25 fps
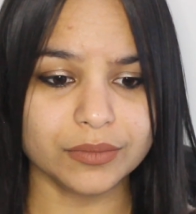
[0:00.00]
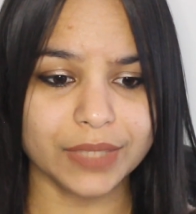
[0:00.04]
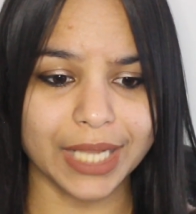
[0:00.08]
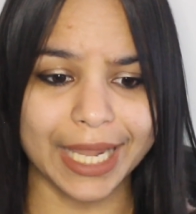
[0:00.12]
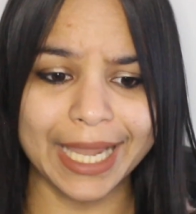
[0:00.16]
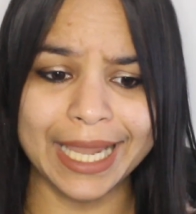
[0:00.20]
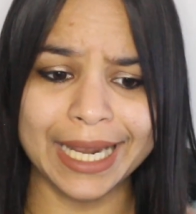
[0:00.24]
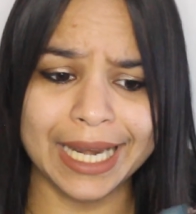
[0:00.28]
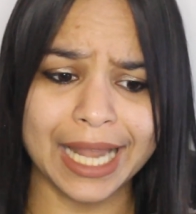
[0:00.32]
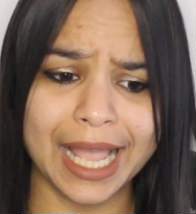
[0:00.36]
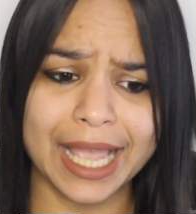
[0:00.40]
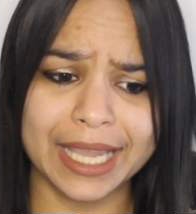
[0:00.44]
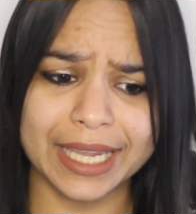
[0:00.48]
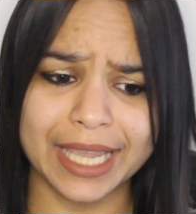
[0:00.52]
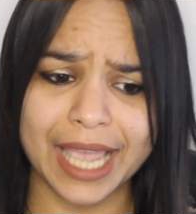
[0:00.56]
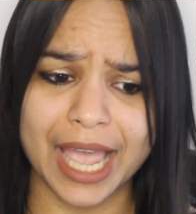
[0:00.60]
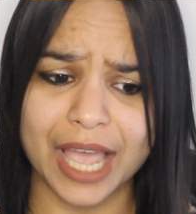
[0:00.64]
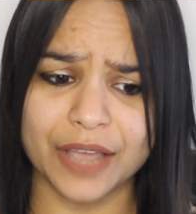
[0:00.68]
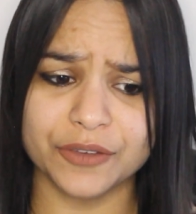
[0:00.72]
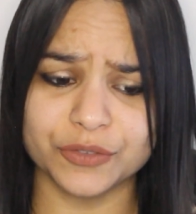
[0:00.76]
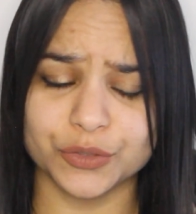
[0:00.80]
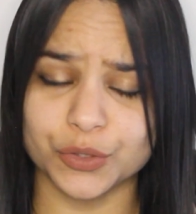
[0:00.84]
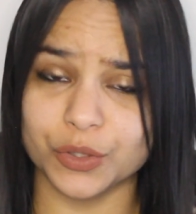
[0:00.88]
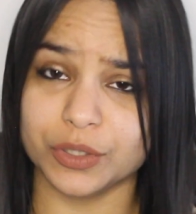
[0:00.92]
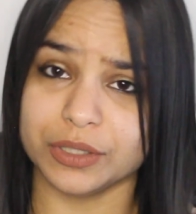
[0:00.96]
And I
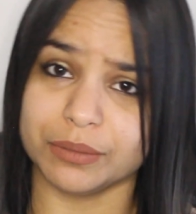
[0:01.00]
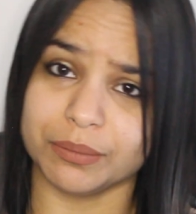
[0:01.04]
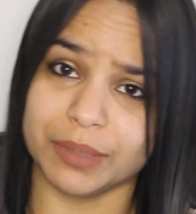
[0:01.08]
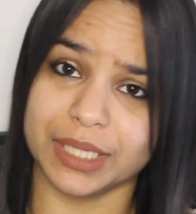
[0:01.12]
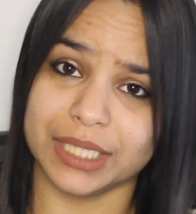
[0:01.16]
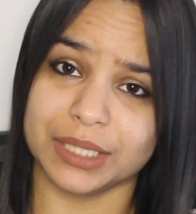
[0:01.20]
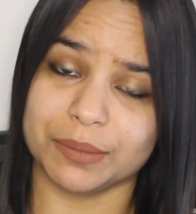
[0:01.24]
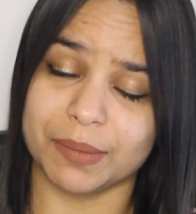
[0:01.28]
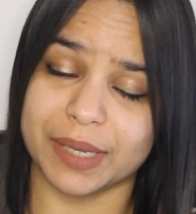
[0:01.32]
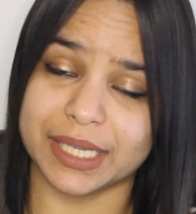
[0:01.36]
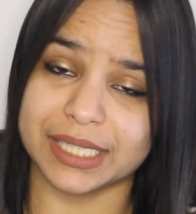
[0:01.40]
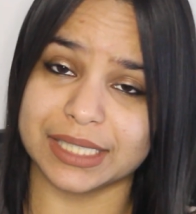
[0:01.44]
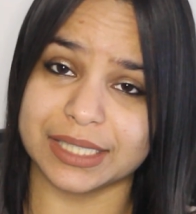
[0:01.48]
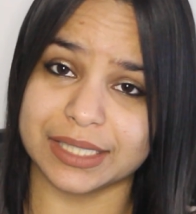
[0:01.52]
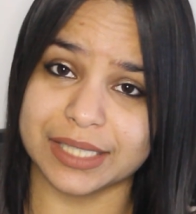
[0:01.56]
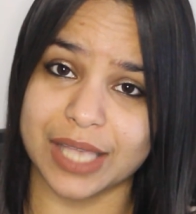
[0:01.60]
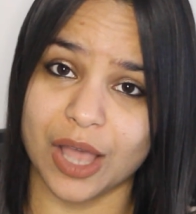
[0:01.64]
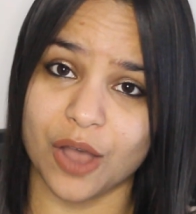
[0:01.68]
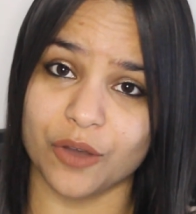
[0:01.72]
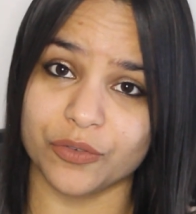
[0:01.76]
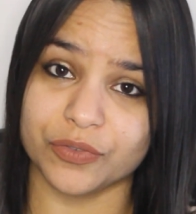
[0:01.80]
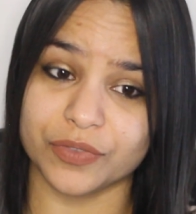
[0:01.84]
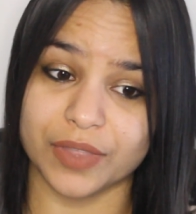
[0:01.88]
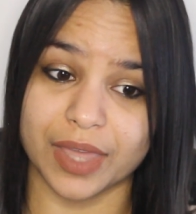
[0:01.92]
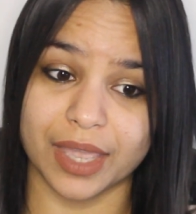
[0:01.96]
have to admit
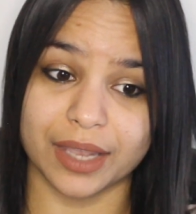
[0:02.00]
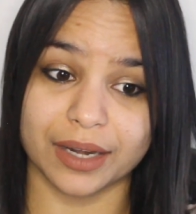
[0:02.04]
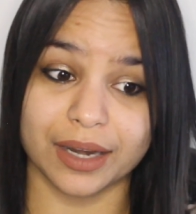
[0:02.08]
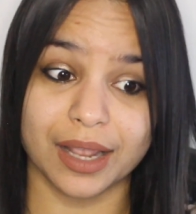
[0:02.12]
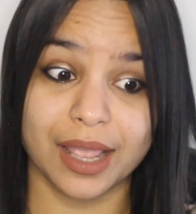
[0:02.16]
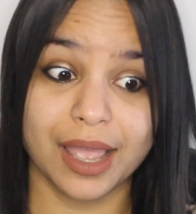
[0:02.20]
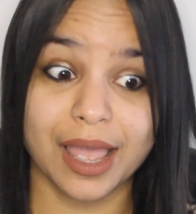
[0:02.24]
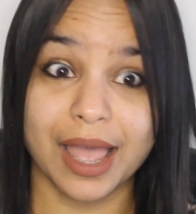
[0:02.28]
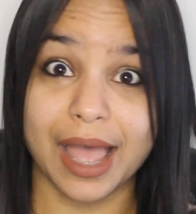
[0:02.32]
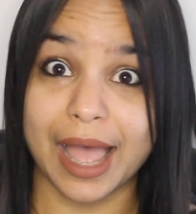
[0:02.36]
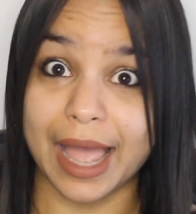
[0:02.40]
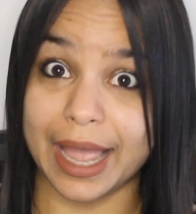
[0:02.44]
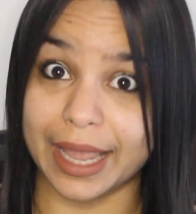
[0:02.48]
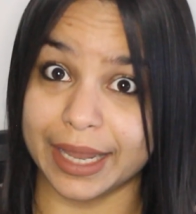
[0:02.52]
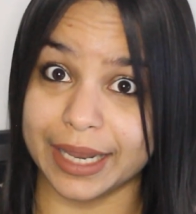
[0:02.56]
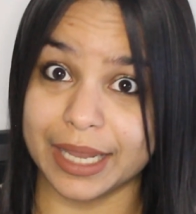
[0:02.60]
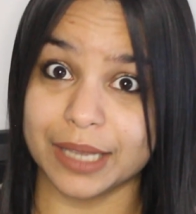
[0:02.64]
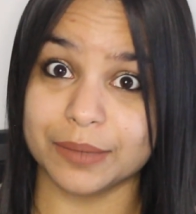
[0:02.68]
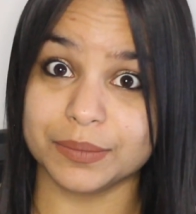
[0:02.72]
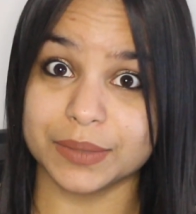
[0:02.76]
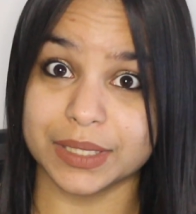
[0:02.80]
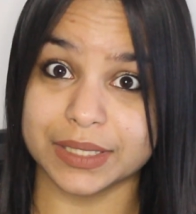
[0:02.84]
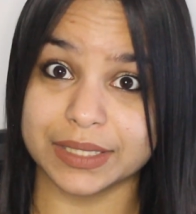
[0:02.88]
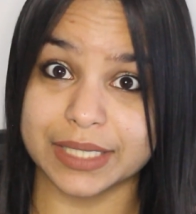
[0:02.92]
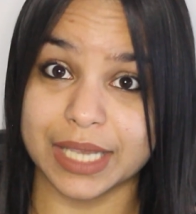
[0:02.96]
myself that I
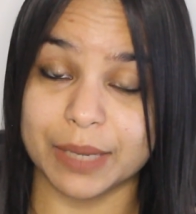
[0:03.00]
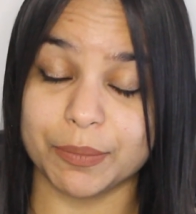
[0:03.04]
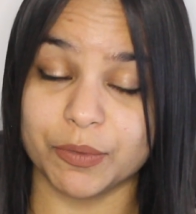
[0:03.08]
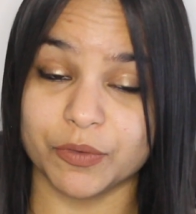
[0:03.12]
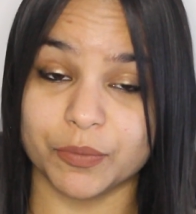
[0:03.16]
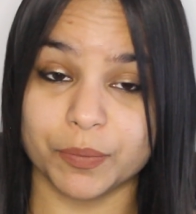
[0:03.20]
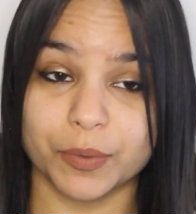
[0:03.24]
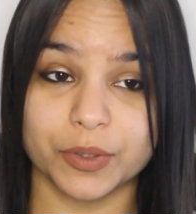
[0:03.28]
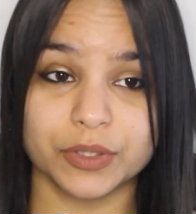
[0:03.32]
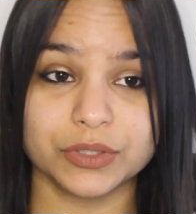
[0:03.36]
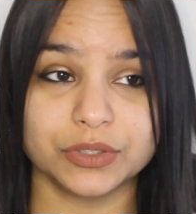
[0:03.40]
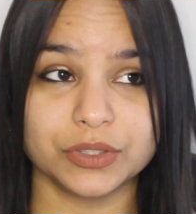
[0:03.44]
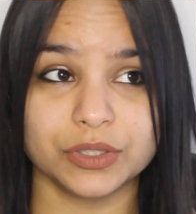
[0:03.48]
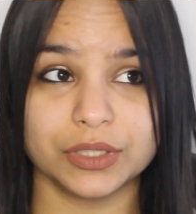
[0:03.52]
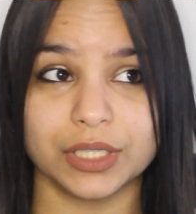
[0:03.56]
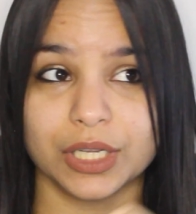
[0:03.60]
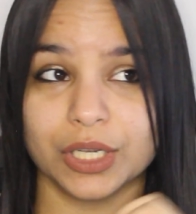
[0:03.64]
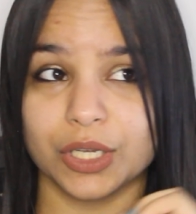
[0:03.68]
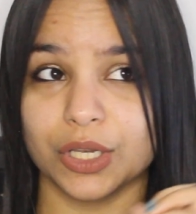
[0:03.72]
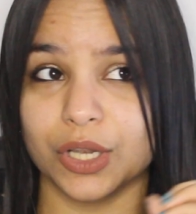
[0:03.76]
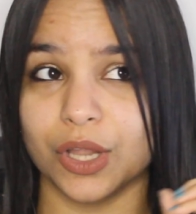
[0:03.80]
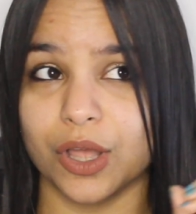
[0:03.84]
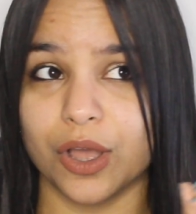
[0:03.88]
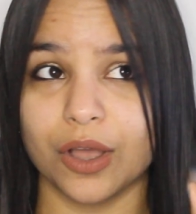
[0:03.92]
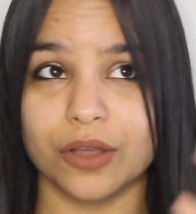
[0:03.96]
am the type of person that
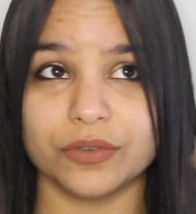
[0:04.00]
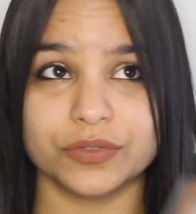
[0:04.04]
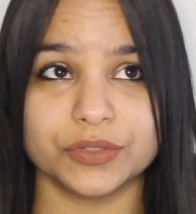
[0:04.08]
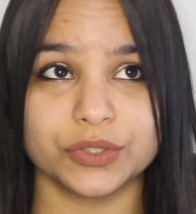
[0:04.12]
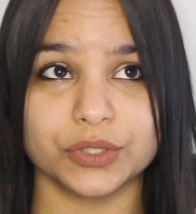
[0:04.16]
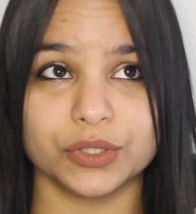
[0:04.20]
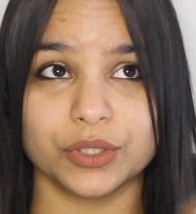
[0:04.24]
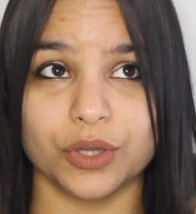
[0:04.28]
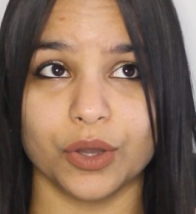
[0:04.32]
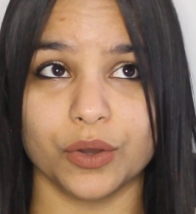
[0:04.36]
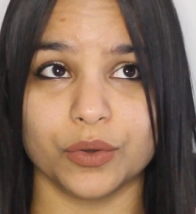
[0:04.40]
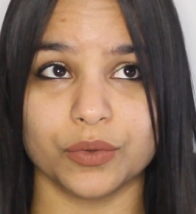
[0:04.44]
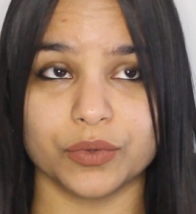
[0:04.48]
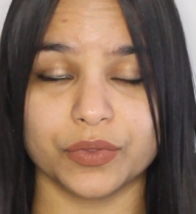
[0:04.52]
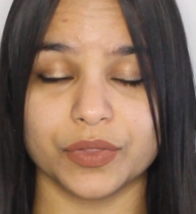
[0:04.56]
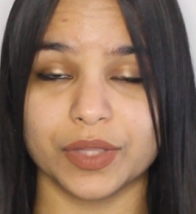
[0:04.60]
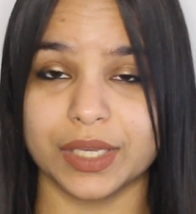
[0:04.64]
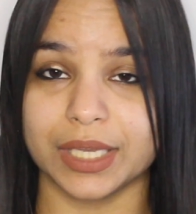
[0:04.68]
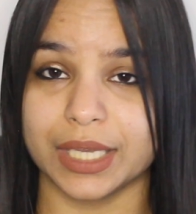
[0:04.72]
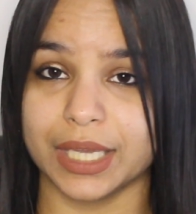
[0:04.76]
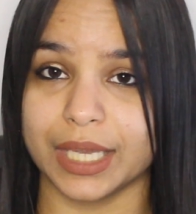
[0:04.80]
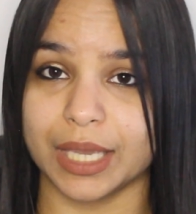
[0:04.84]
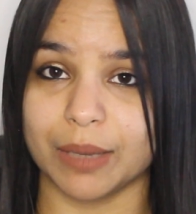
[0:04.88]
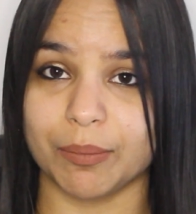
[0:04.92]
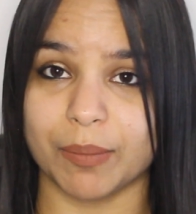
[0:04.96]
love to go
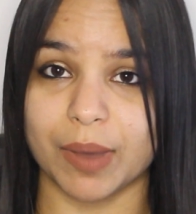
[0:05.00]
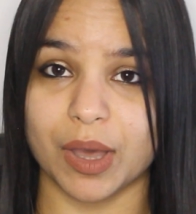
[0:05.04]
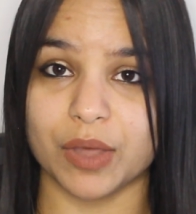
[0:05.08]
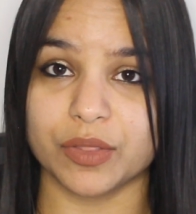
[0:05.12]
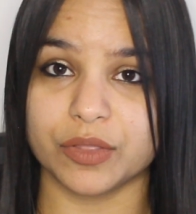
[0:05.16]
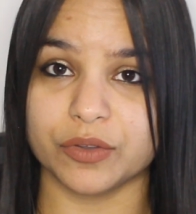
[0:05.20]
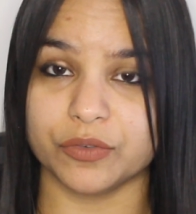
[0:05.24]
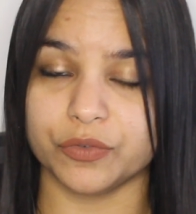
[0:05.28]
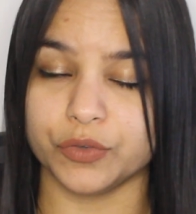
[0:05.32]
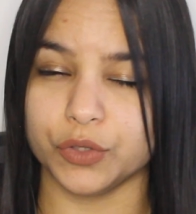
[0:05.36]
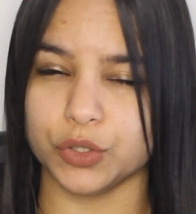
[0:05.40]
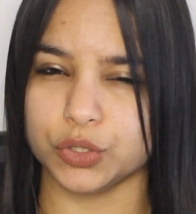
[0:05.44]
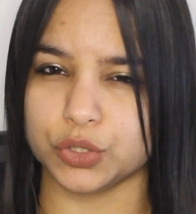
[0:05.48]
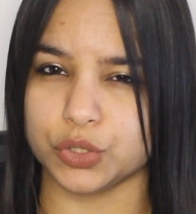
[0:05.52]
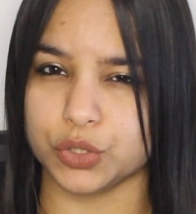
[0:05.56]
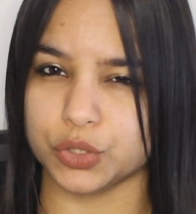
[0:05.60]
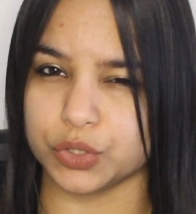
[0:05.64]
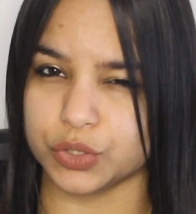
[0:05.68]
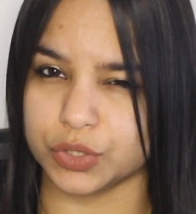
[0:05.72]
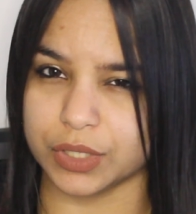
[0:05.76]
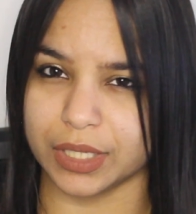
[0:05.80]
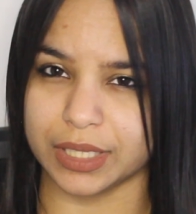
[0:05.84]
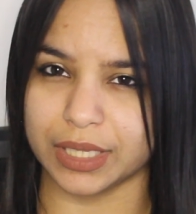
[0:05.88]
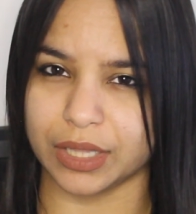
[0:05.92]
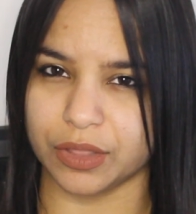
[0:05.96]
thinking about the
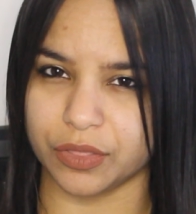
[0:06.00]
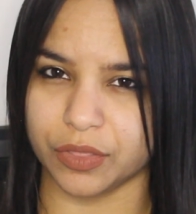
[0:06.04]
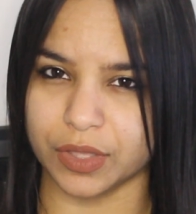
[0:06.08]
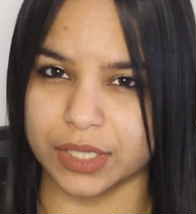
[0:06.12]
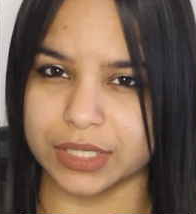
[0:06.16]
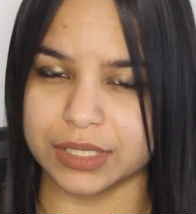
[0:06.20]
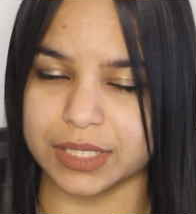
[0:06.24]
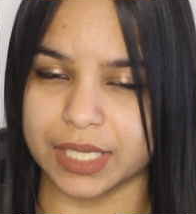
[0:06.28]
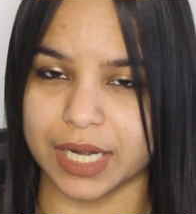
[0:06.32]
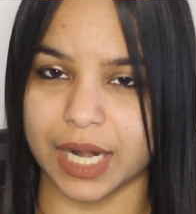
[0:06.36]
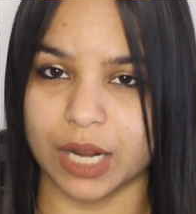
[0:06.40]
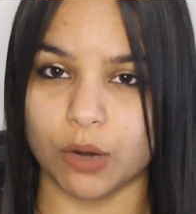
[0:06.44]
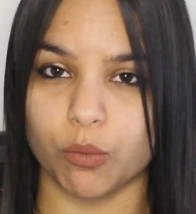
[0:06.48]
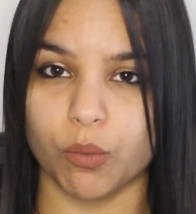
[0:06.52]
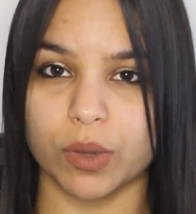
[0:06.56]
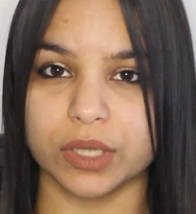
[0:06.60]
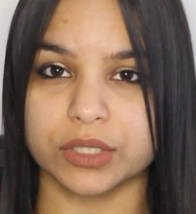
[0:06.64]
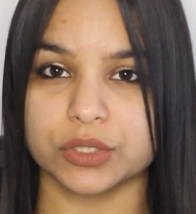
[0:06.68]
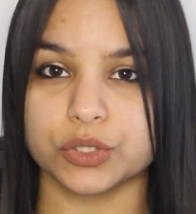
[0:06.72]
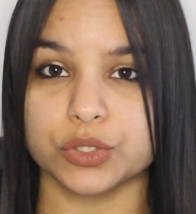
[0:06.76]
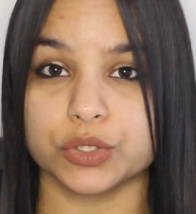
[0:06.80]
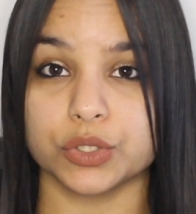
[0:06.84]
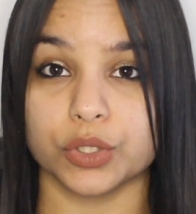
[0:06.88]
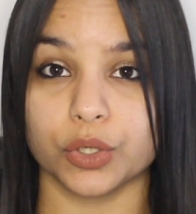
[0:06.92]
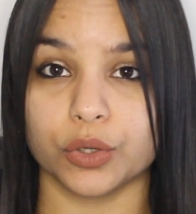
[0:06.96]
futures and the things that I
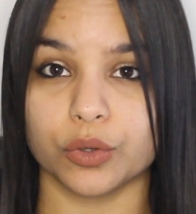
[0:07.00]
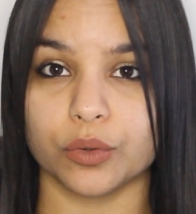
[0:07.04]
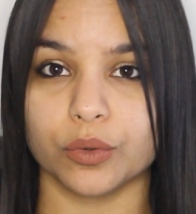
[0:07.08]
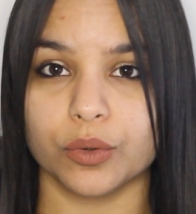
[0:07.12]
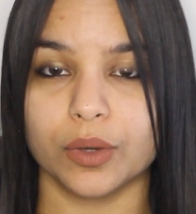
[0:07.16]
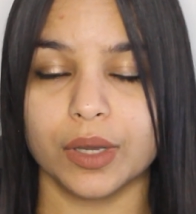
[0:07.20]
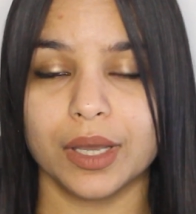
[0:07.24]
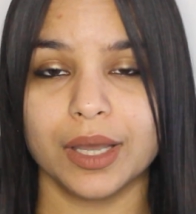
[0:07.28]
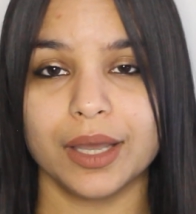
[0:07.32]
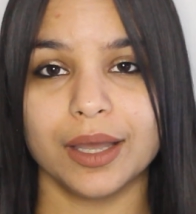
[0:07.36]
want to do.